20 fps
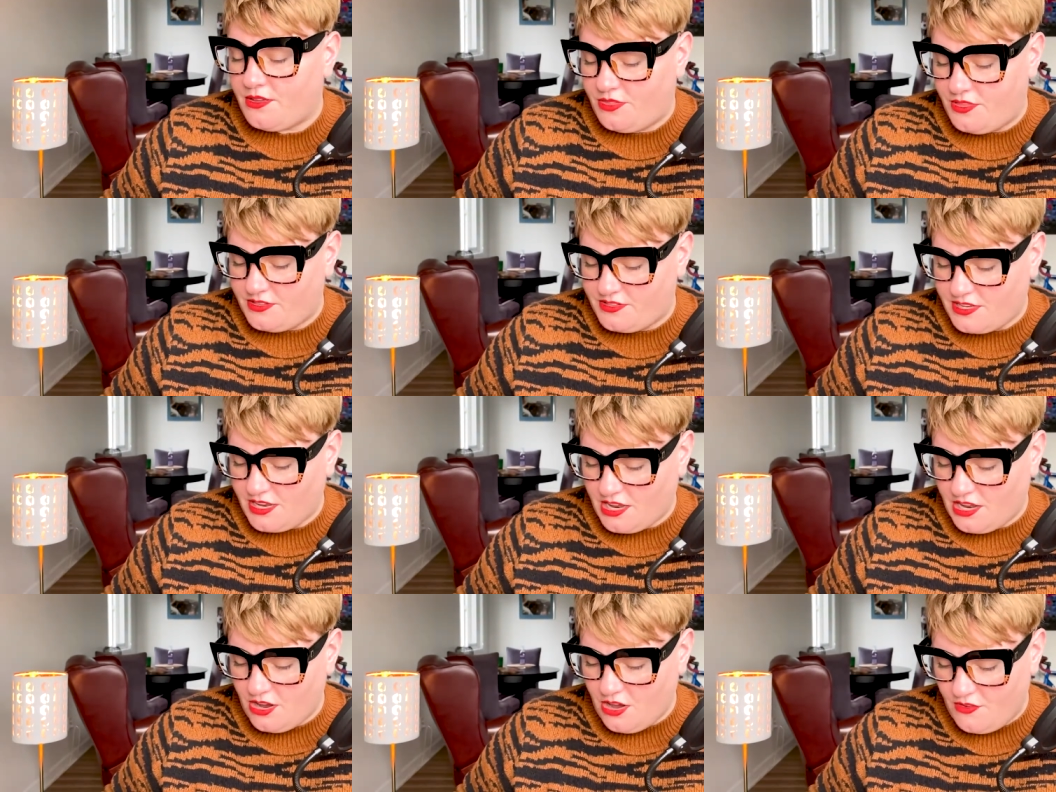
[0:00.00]
the
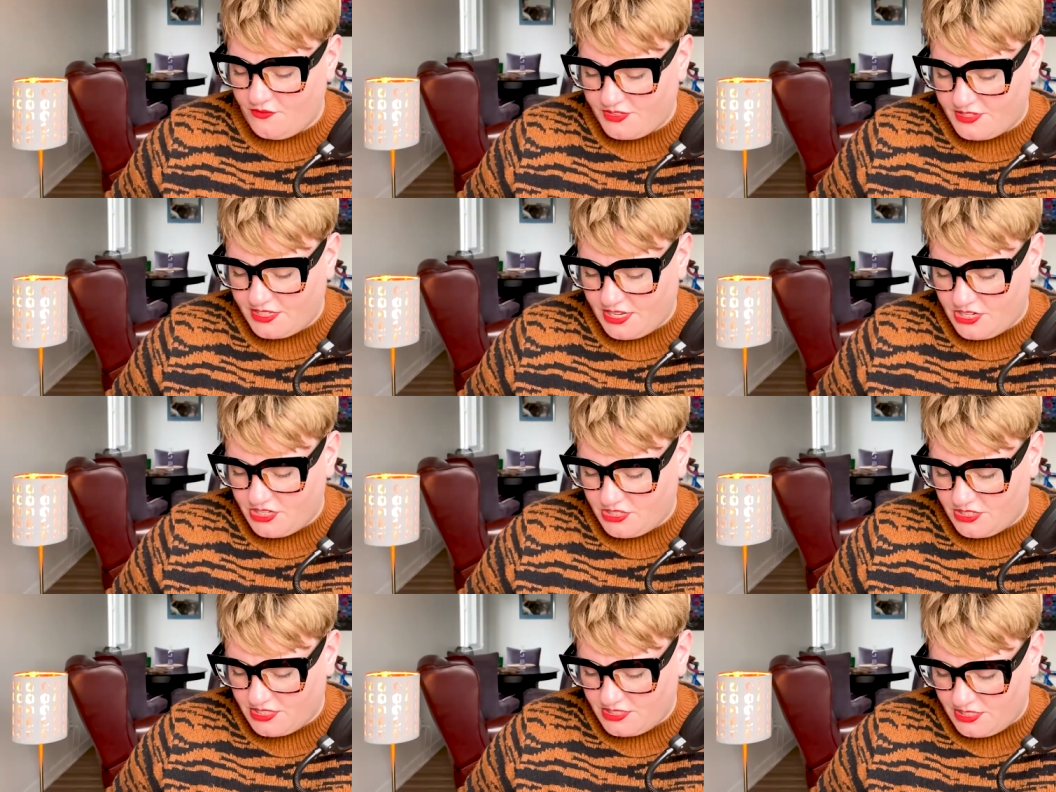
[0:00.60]
second
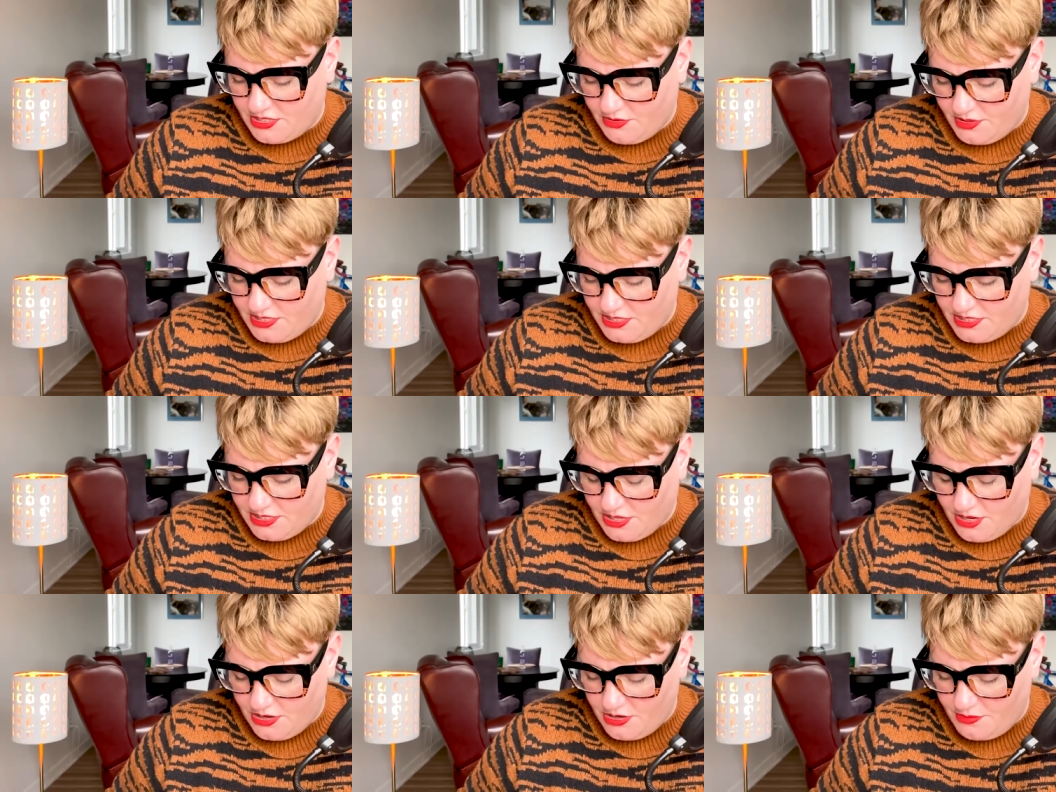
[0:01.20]
conversation, I said, "Oh, I need
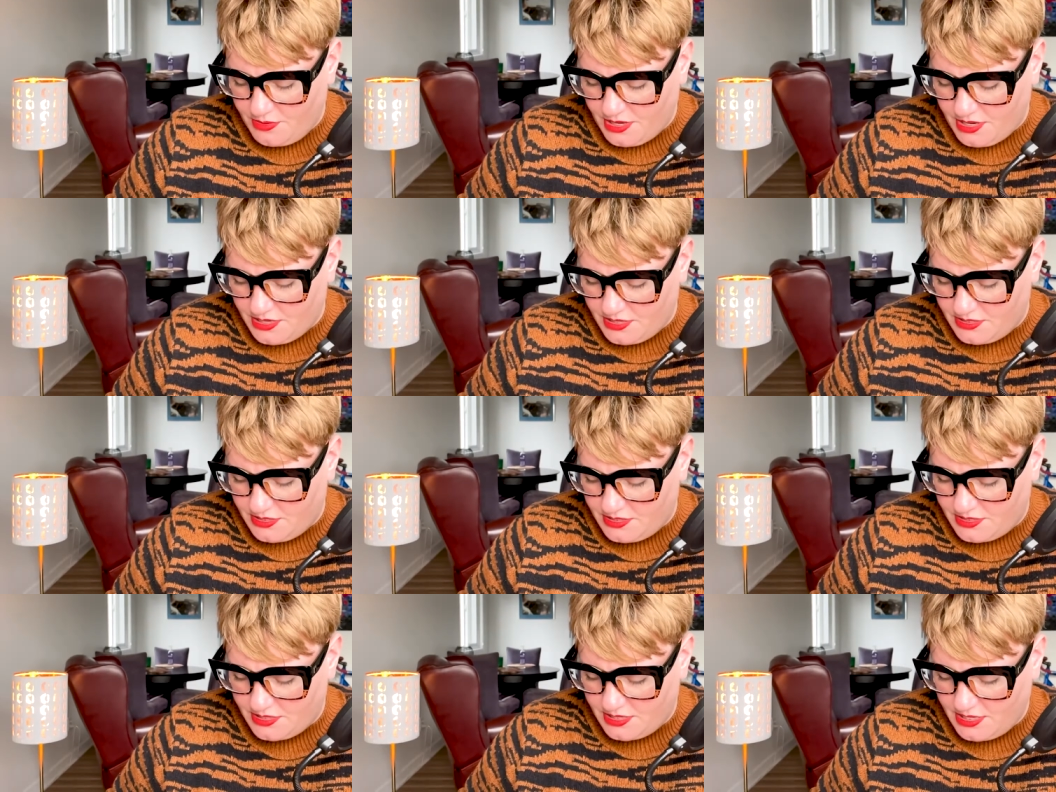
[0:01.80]
to go
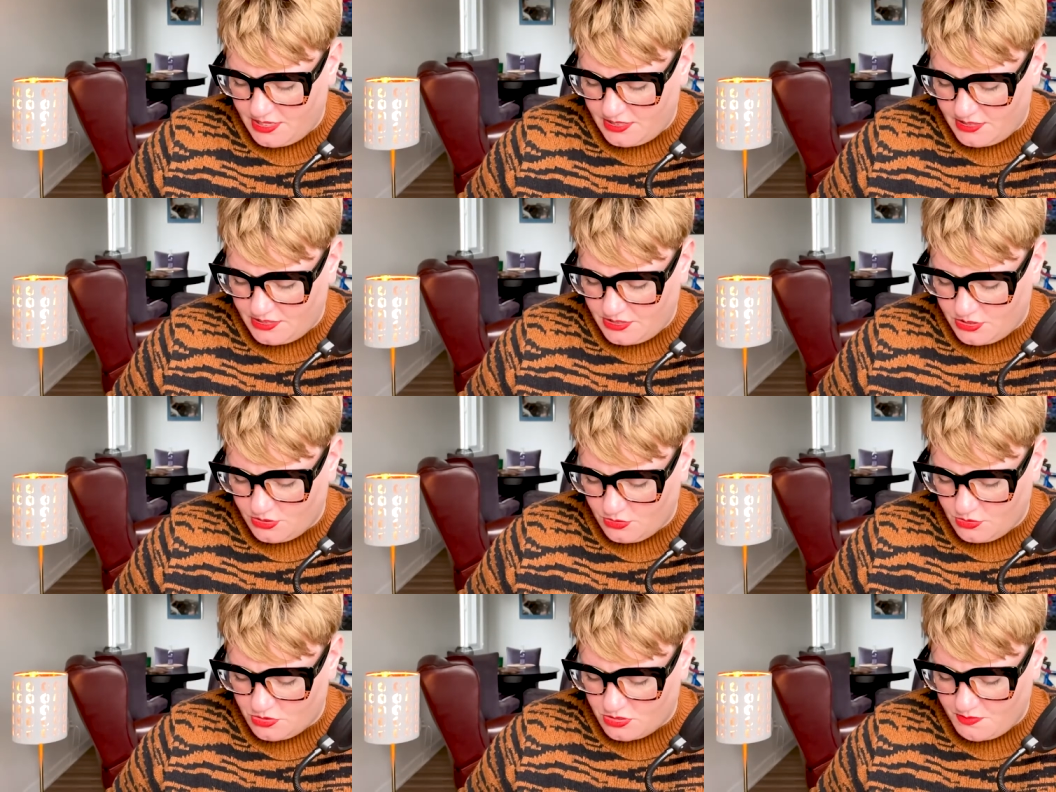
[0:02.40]
because it's
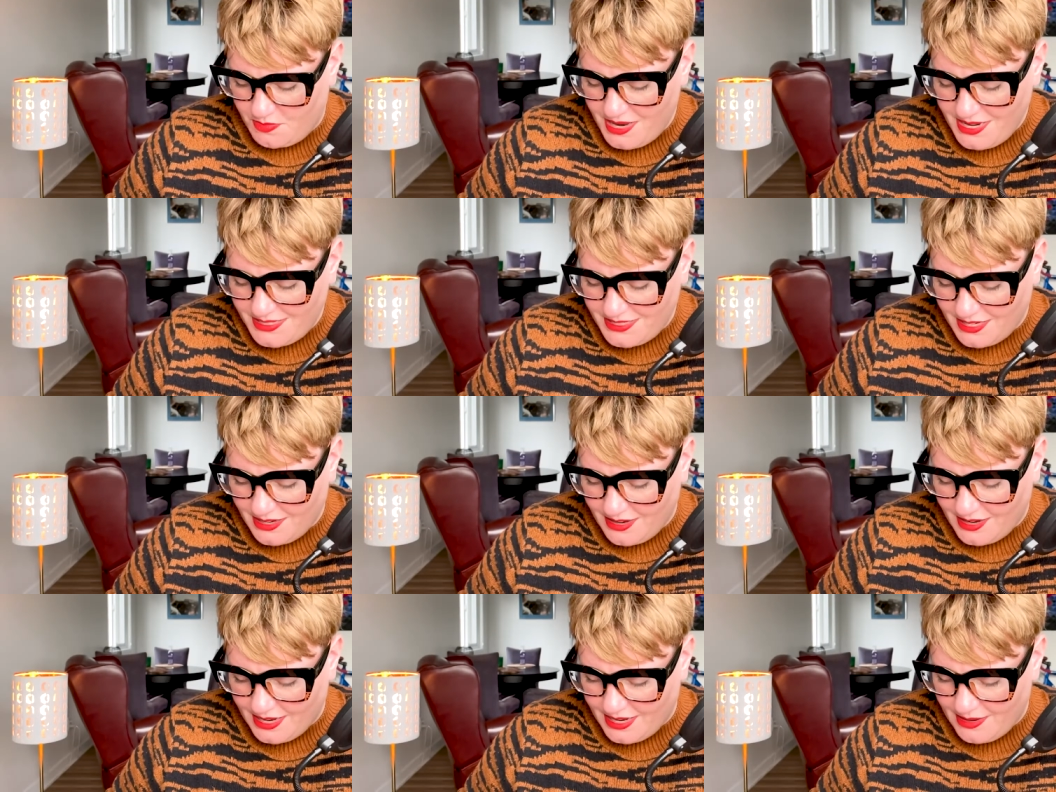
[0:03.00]
Dougal's
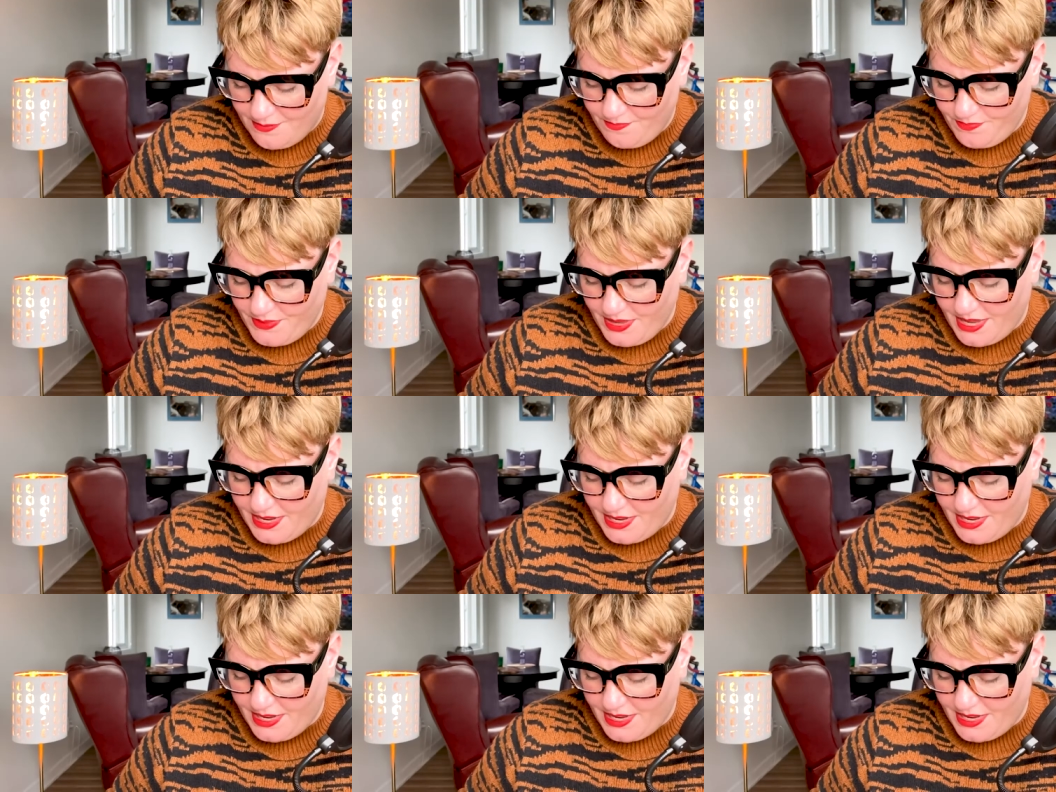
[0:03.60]
bedtime,